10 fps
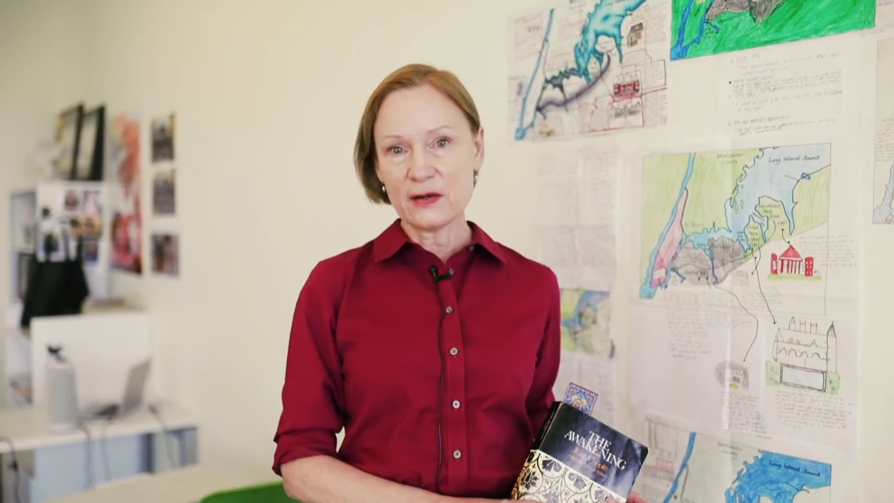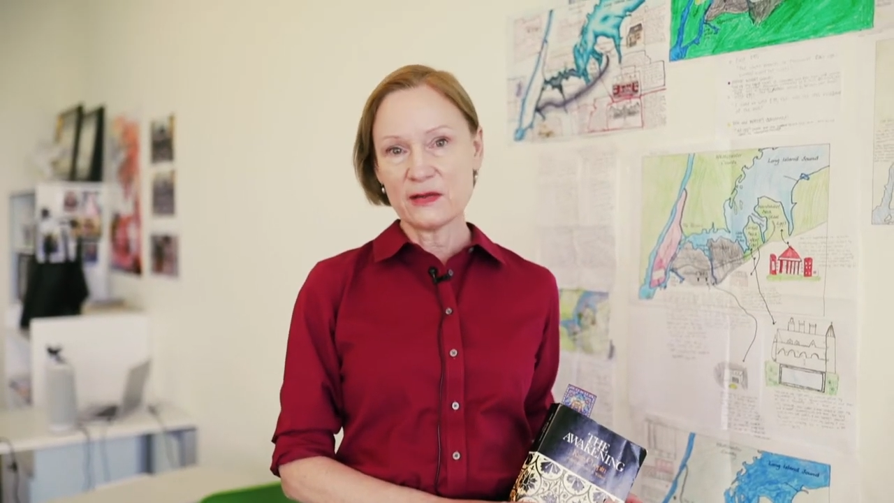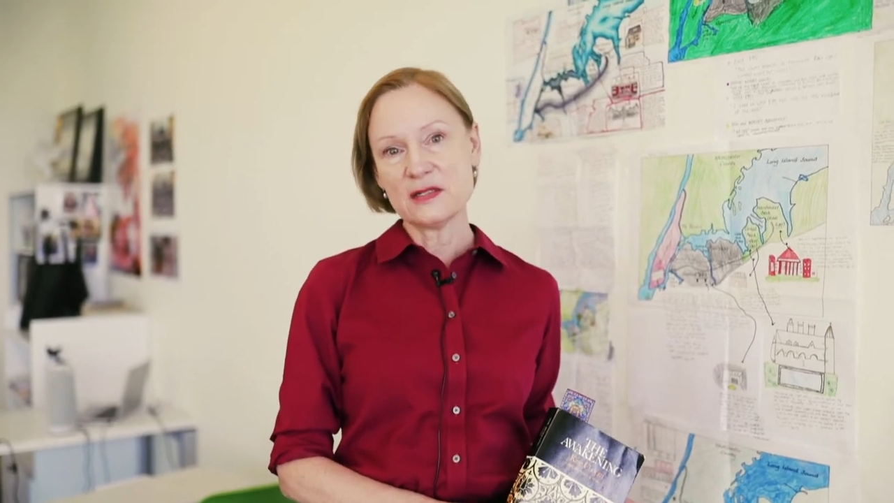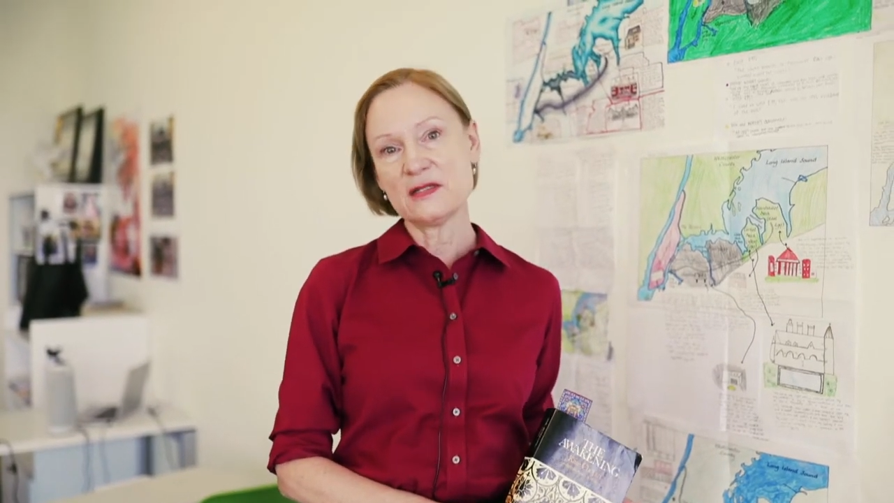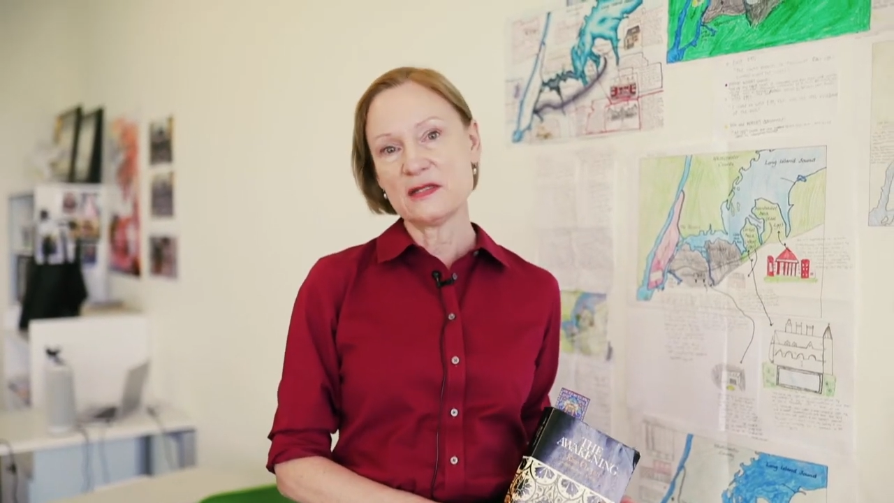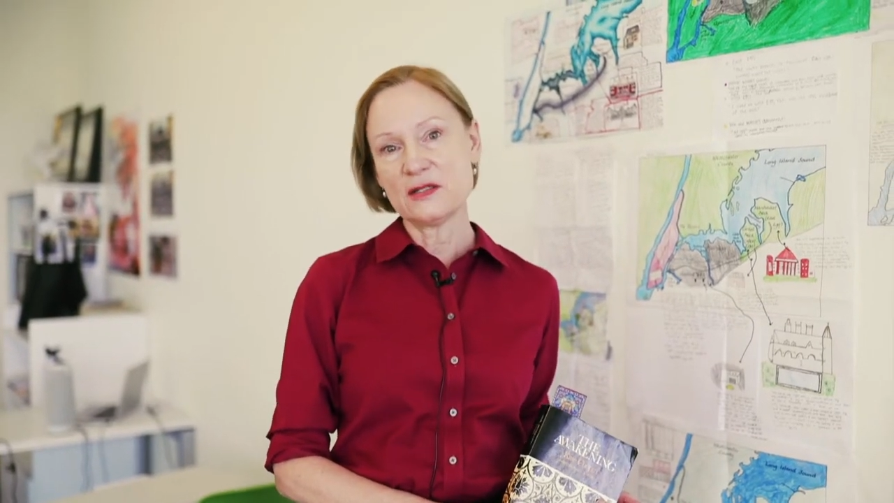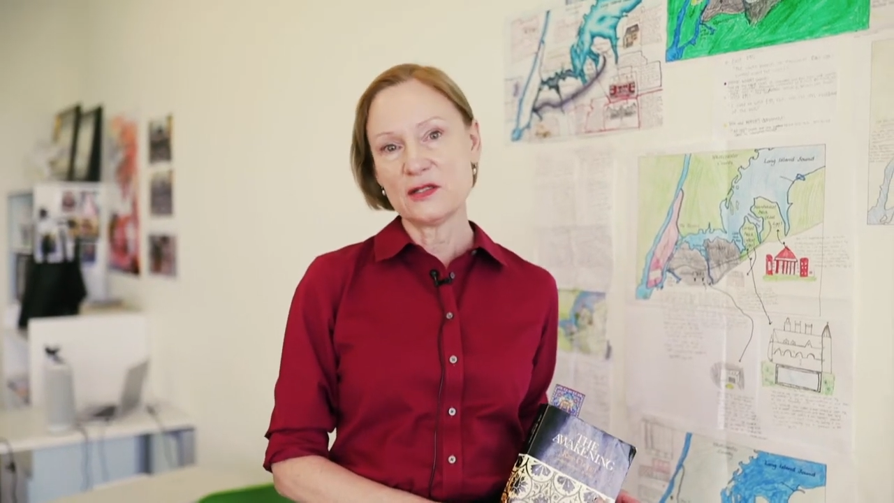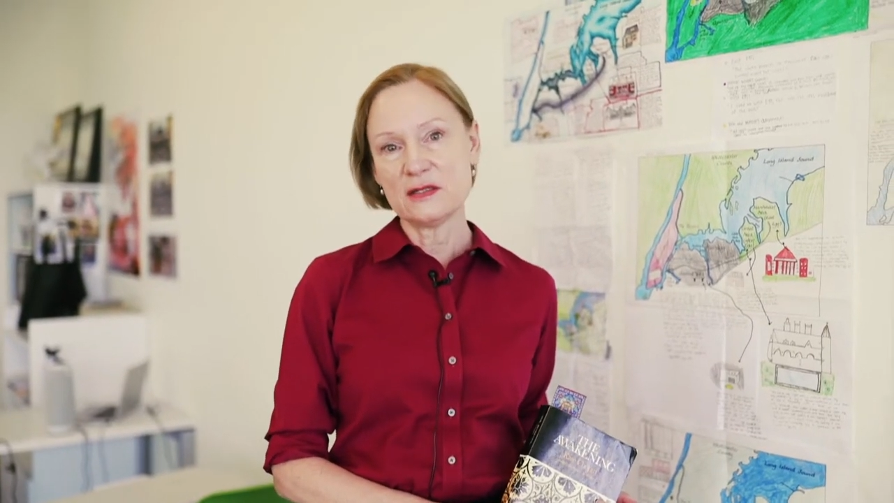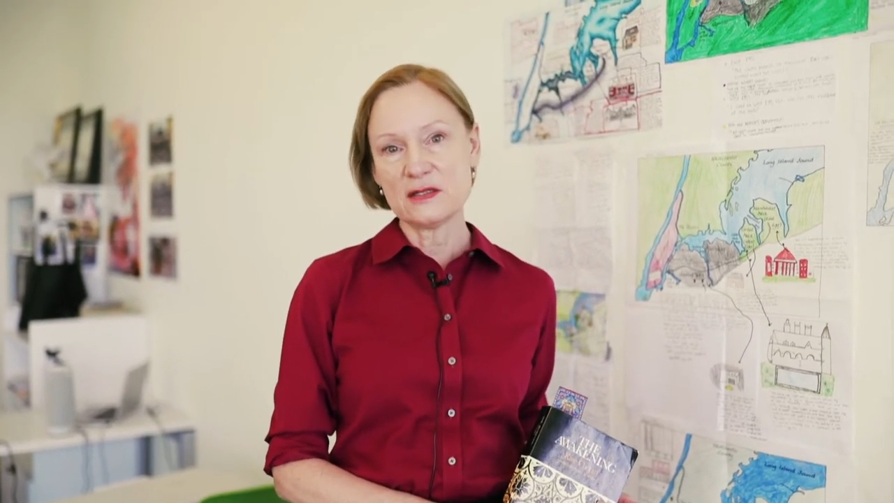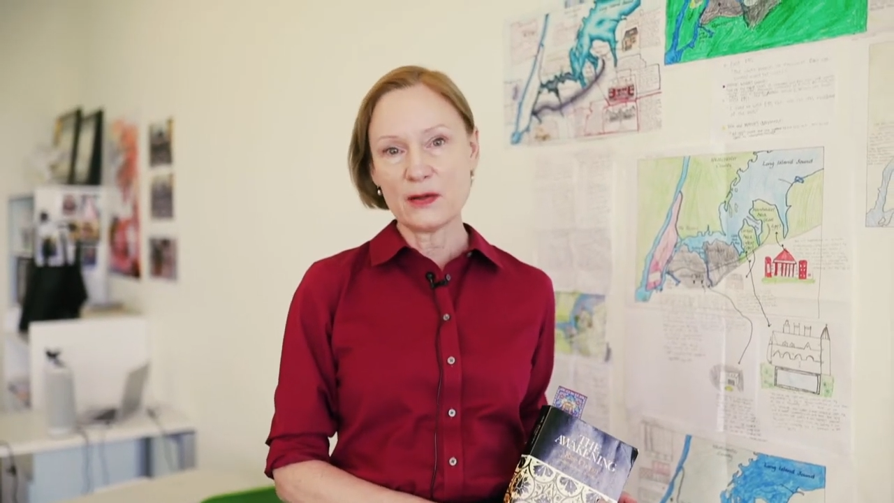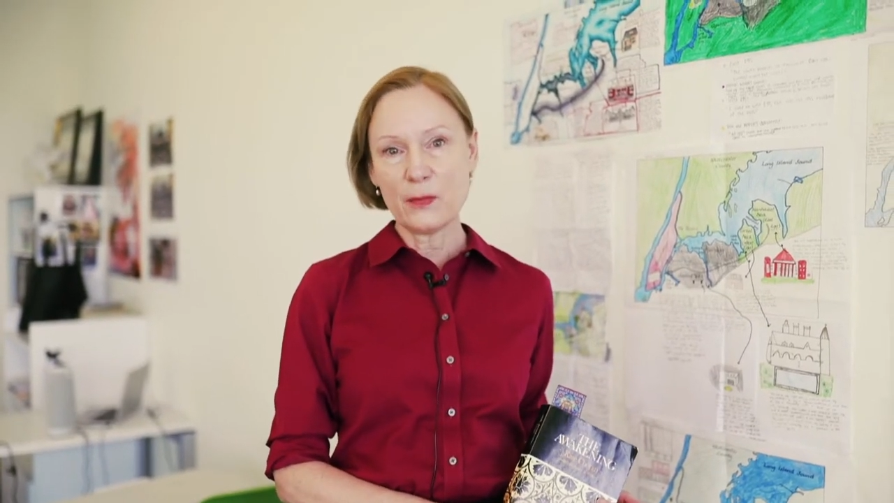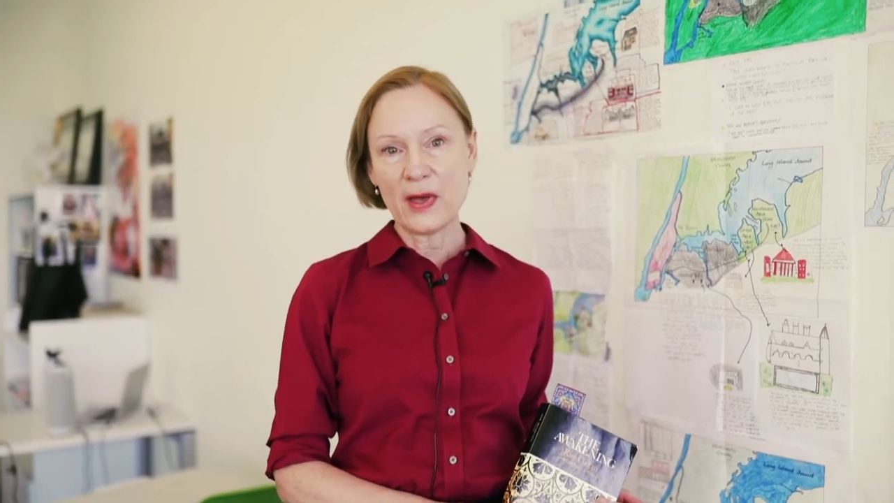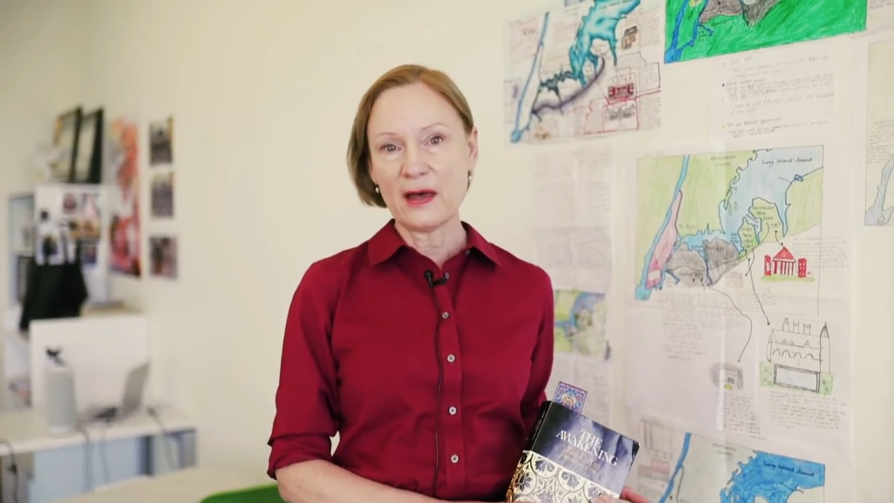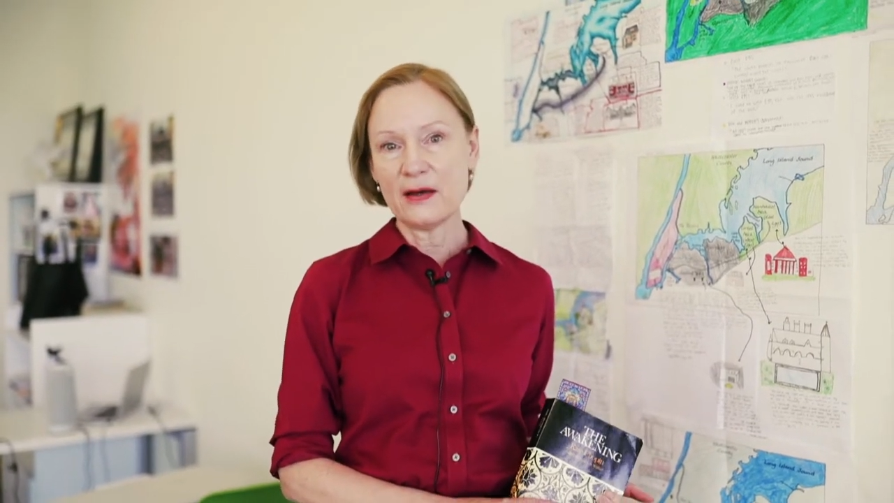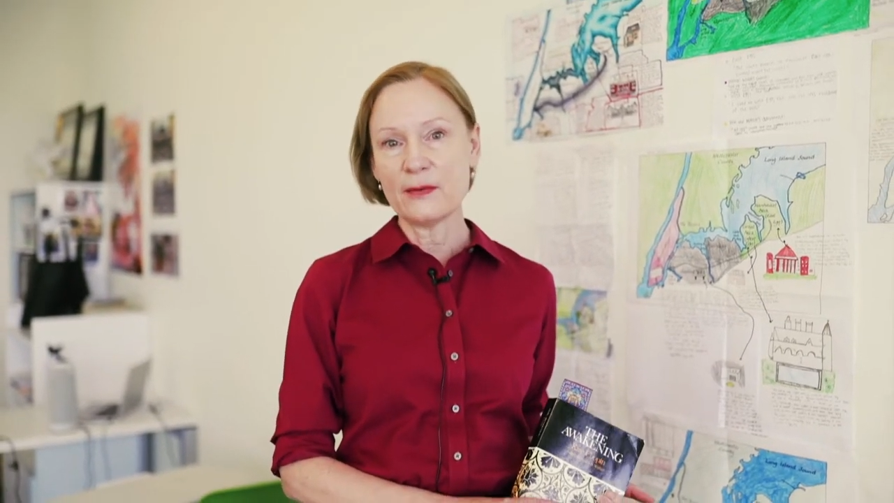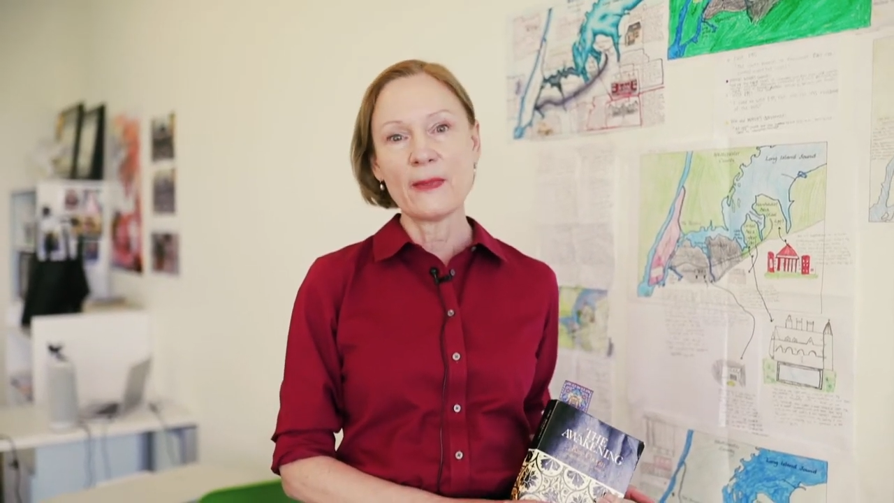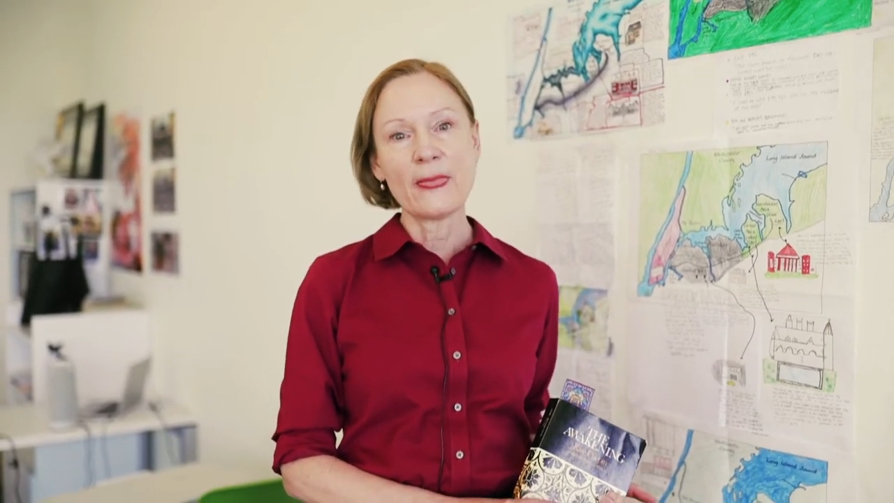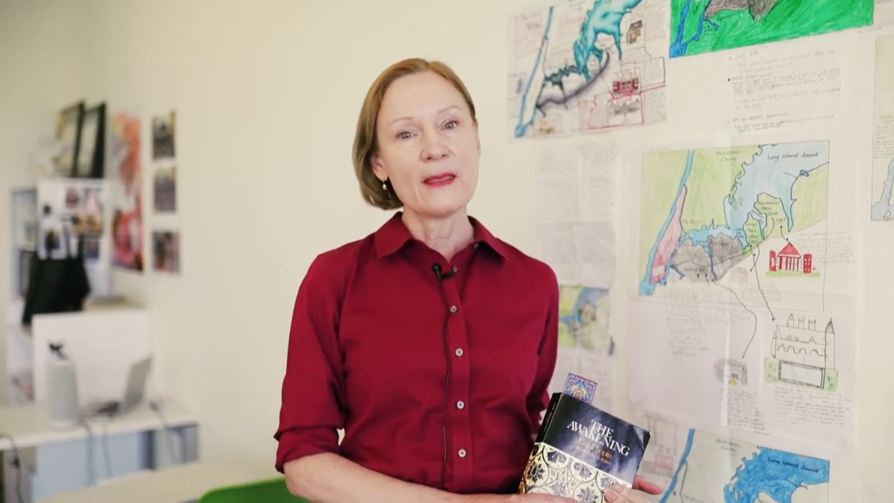all the decisions about